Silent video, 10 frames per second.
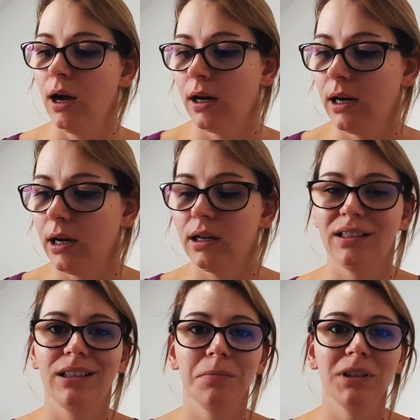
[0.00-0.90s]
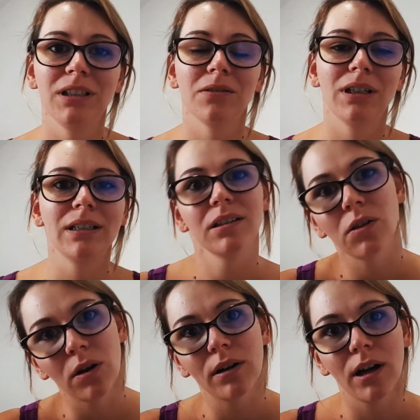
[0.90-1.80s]
The CBD oil did
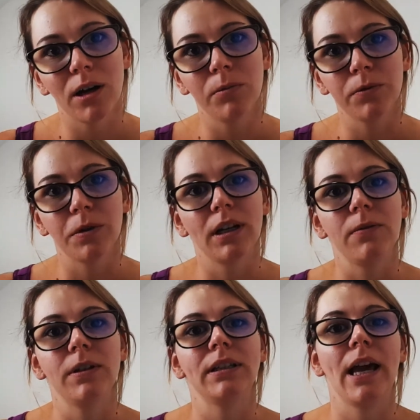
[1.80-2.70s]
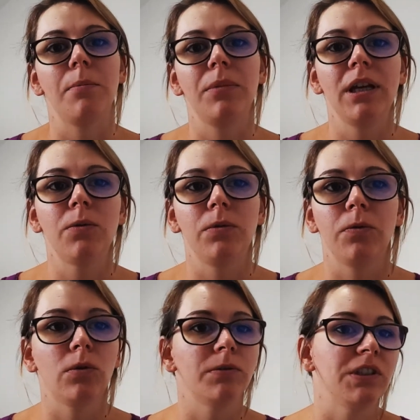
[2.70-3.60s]
not come with a leaflet that big with
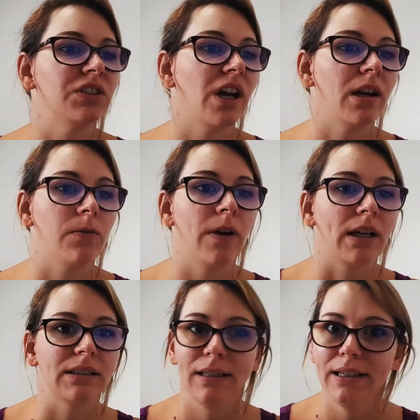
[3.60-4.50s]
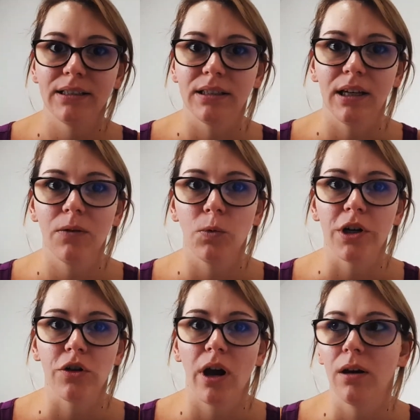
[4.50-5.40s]
all of the side effects listed
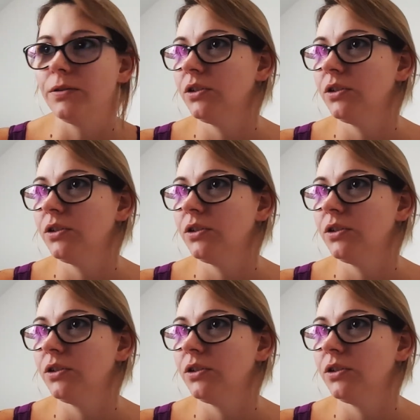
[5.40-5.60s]
where you have